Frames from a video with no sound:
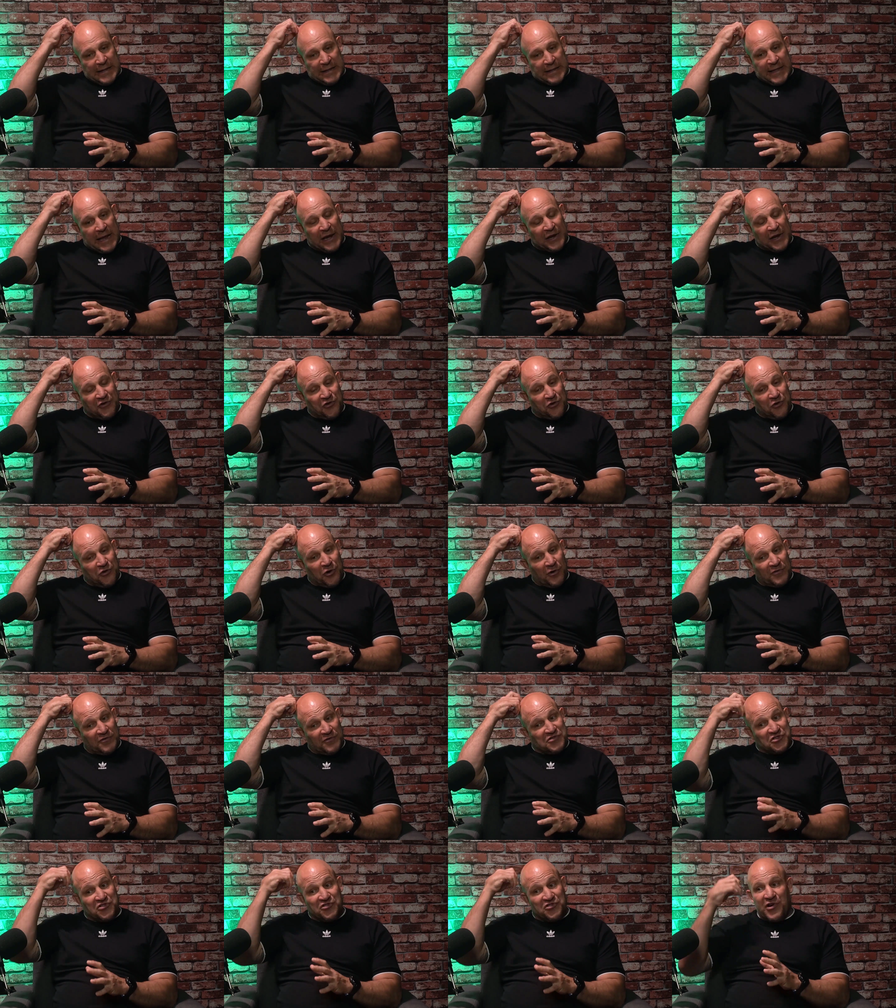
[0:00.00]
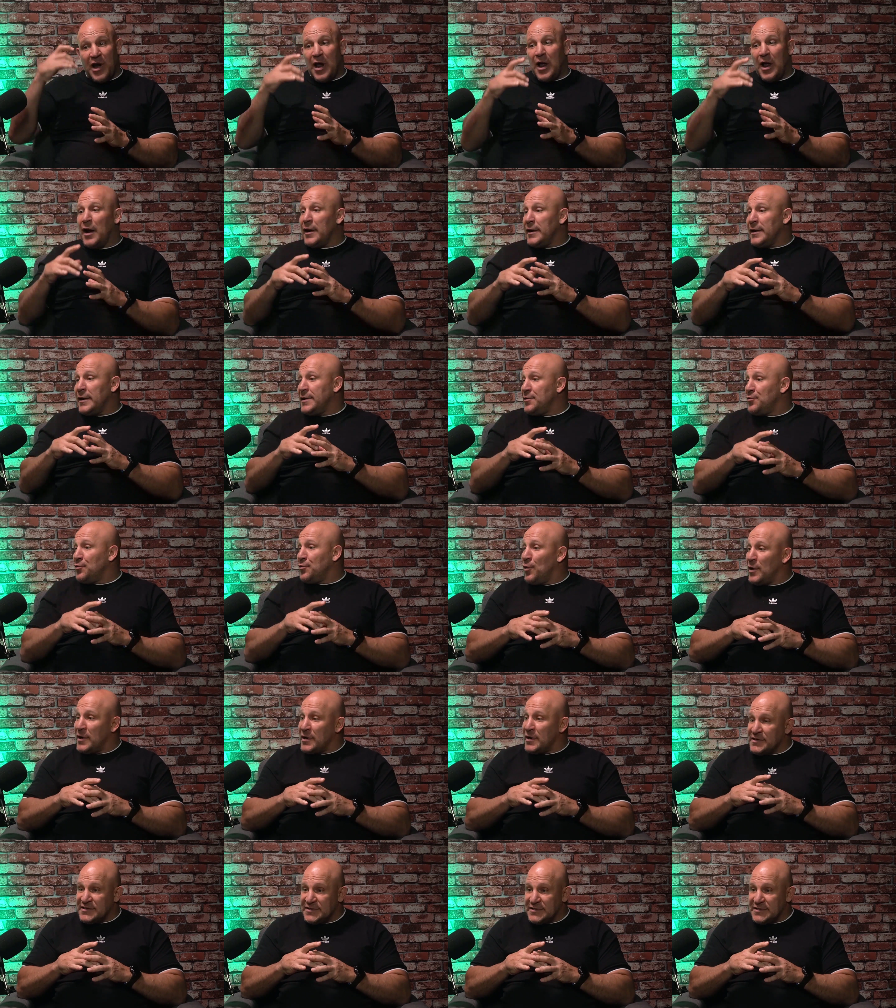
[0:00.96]
that Rudolph Strauly
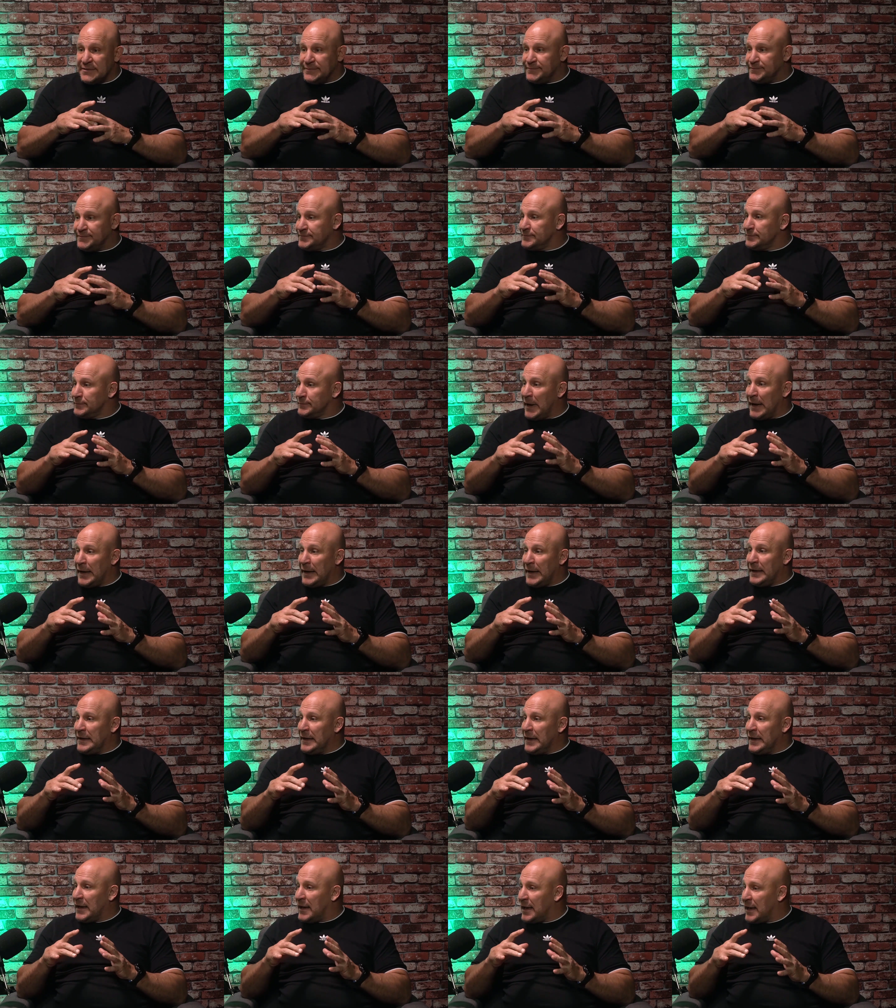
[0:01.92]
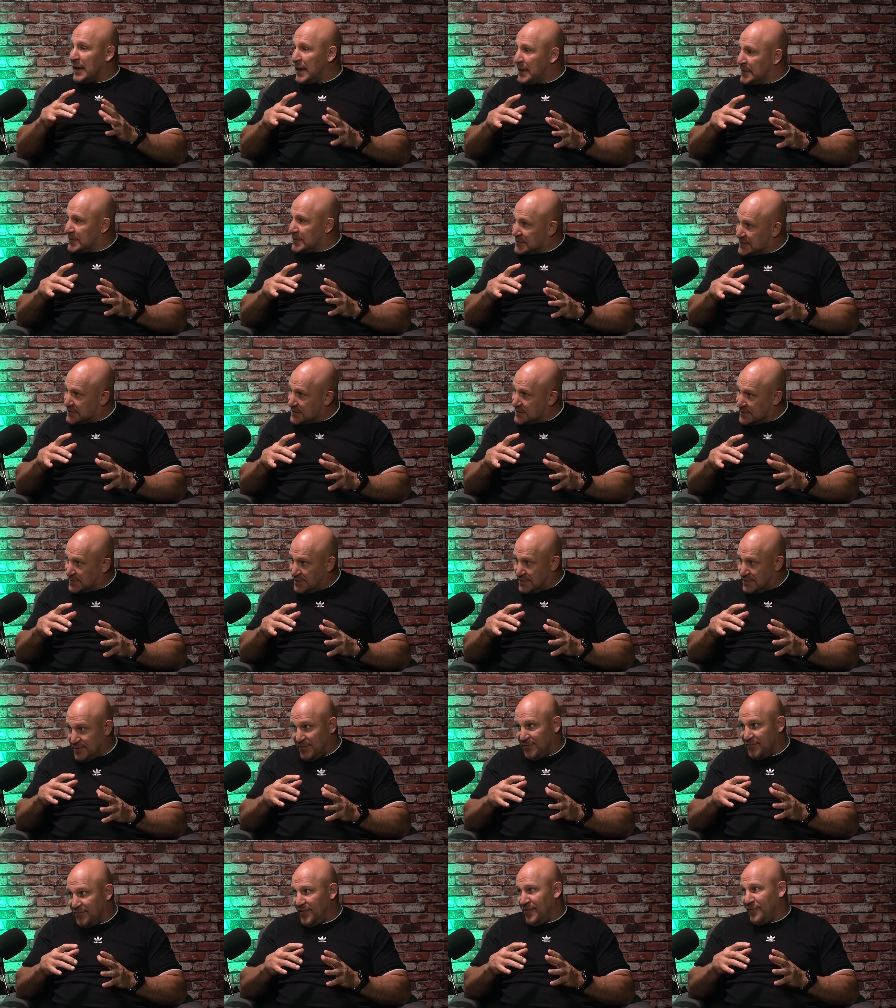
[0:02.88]
was making a hut
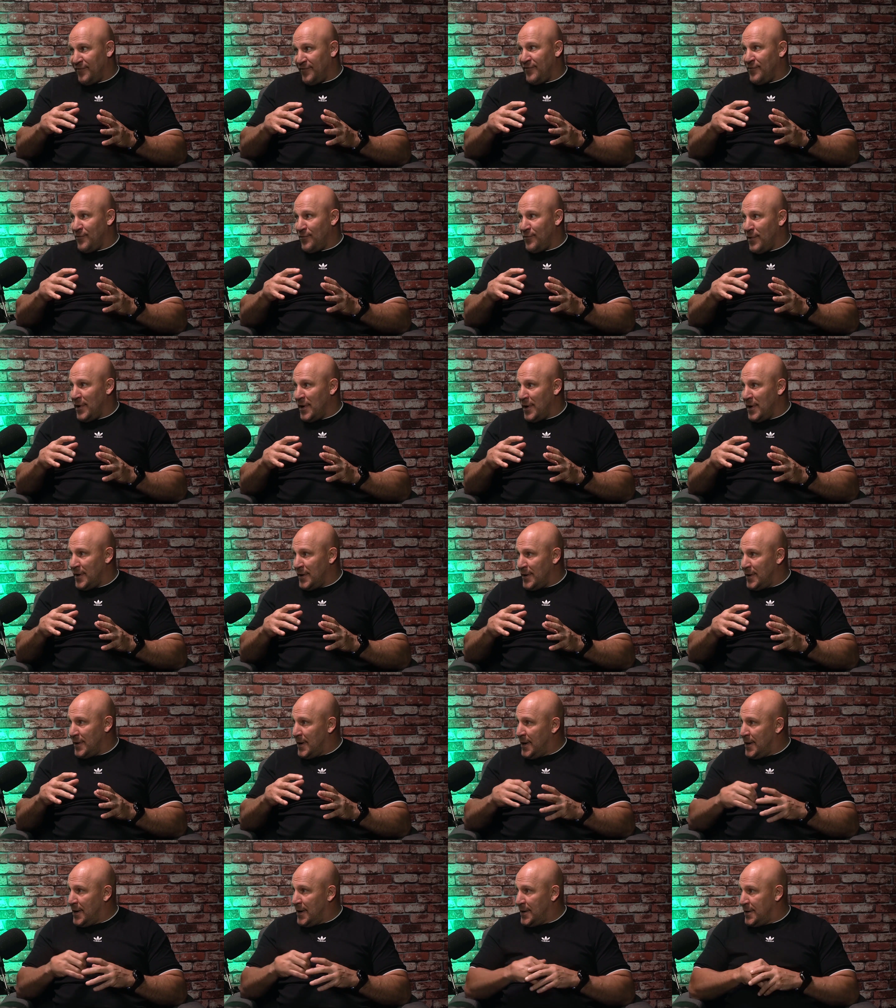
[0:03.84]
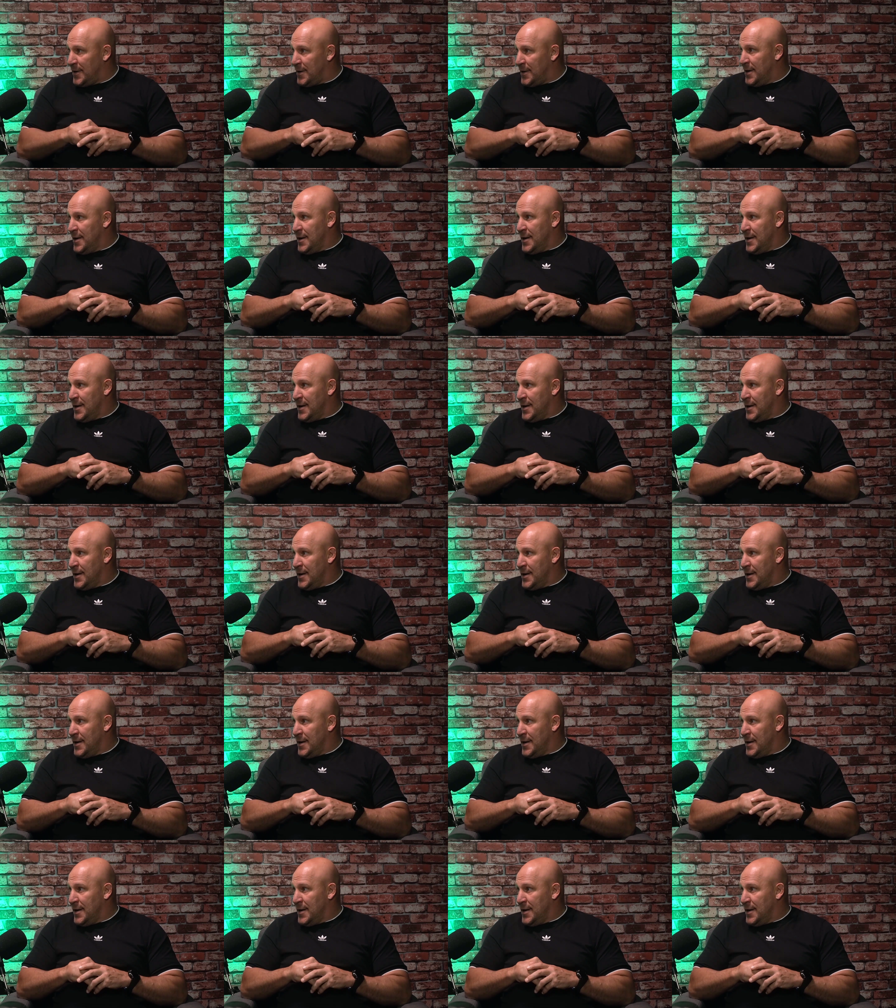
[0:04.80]
of everyone and